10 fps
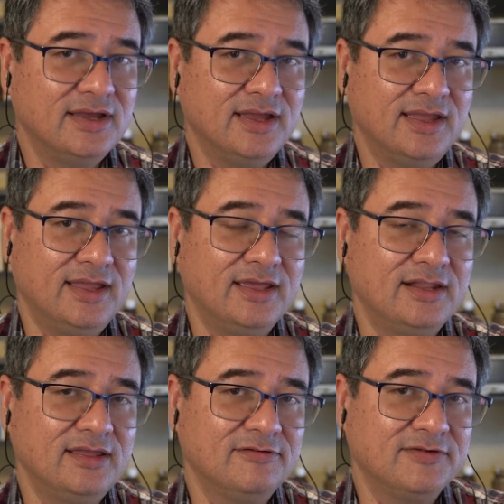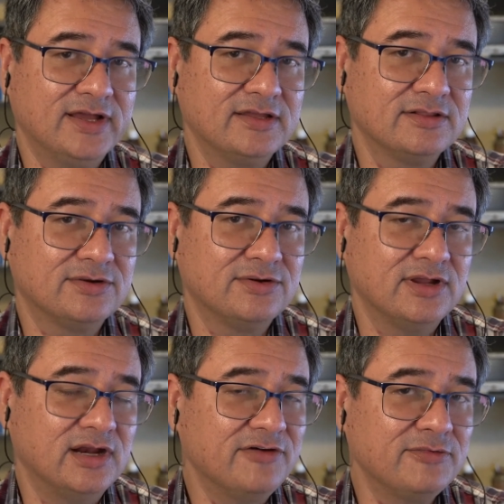And if I can learn
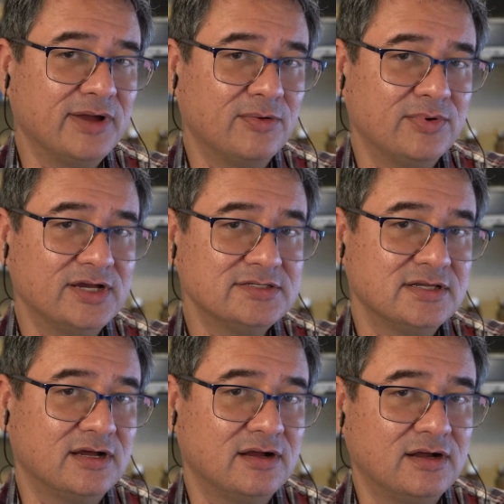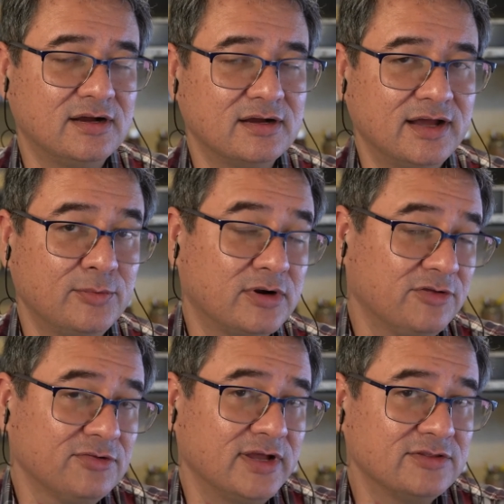enough about Rust, then I would
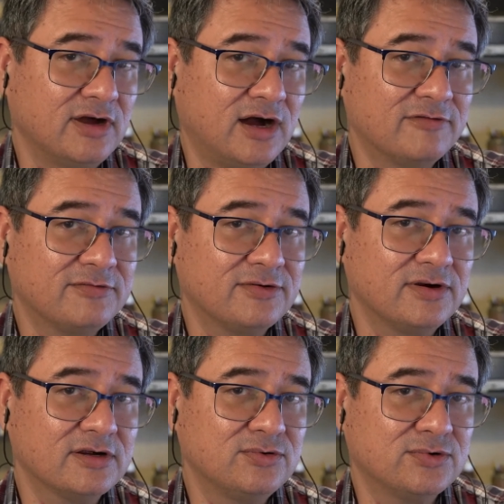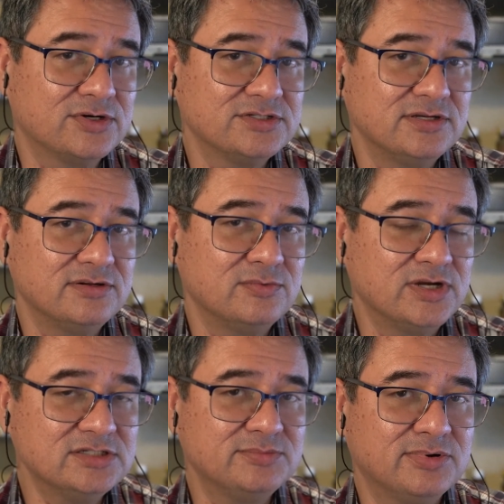also like to offer a course in
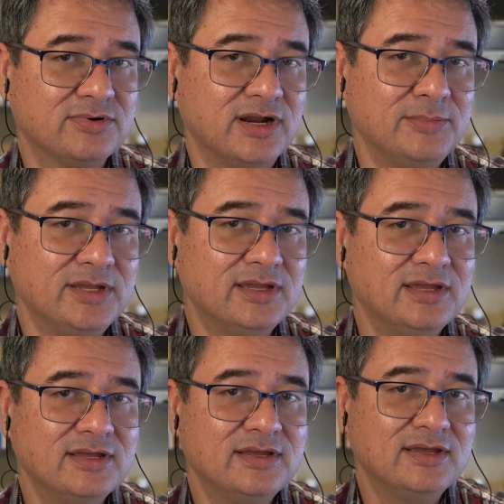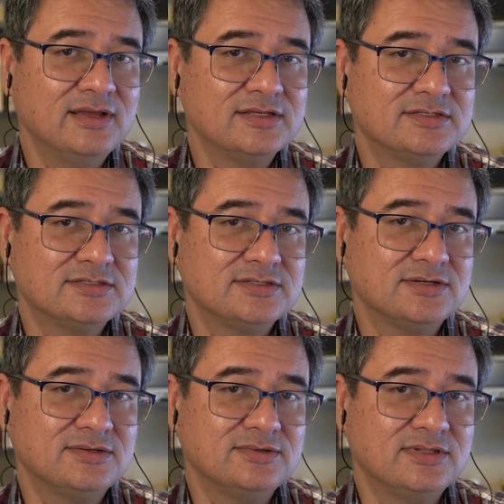Rust programming
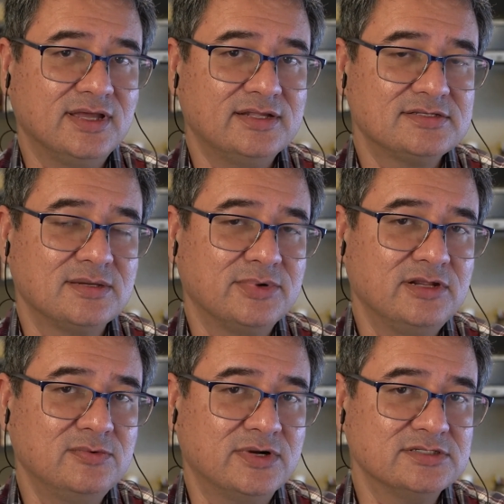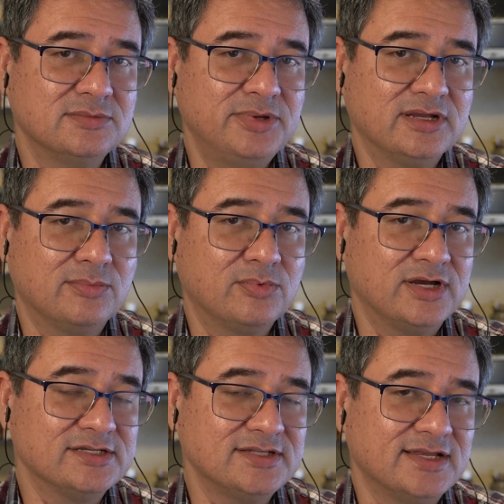so that somebody who wants to pick up
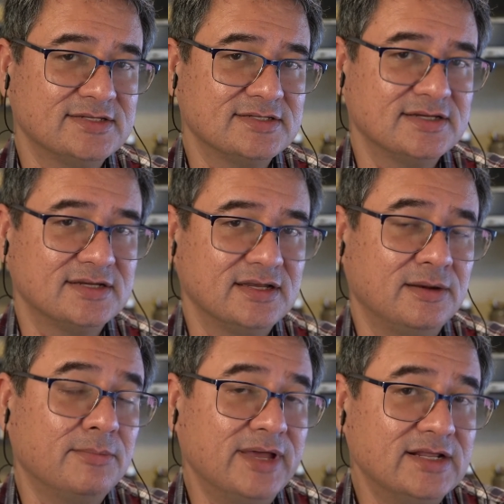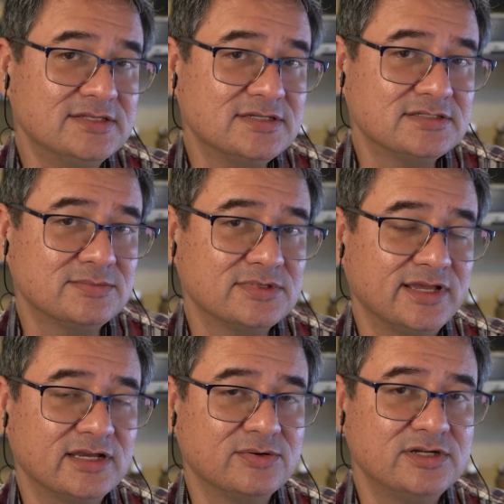Rust as an embedded systems
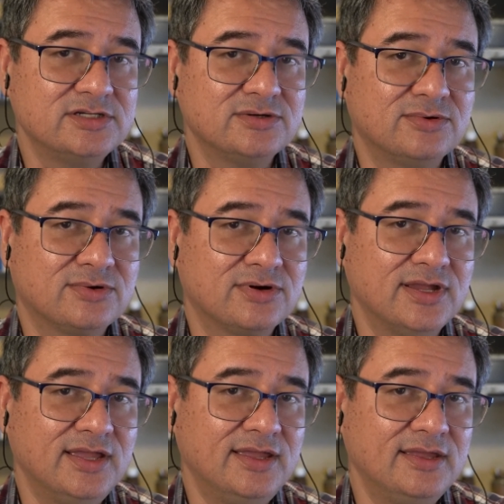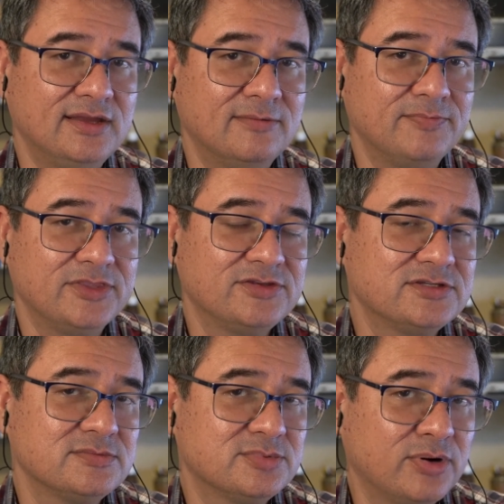language or a
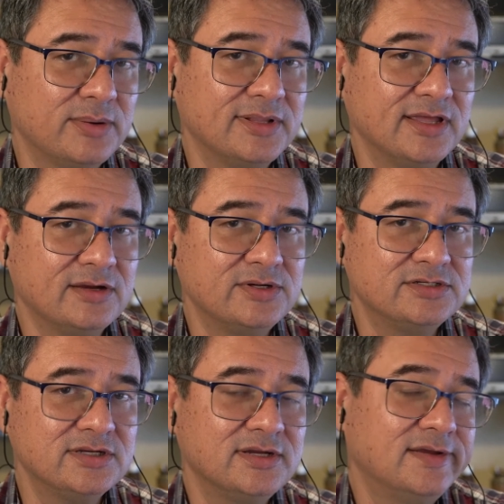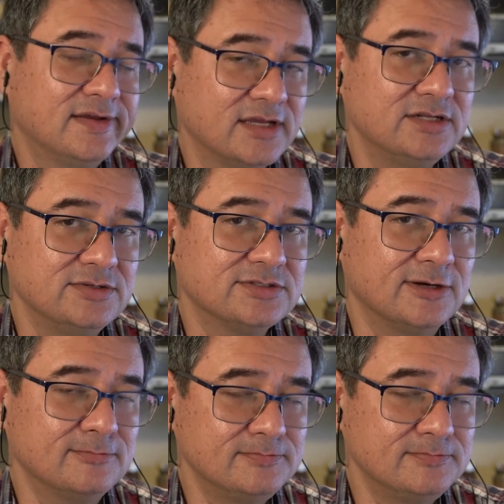systems programming language can do so.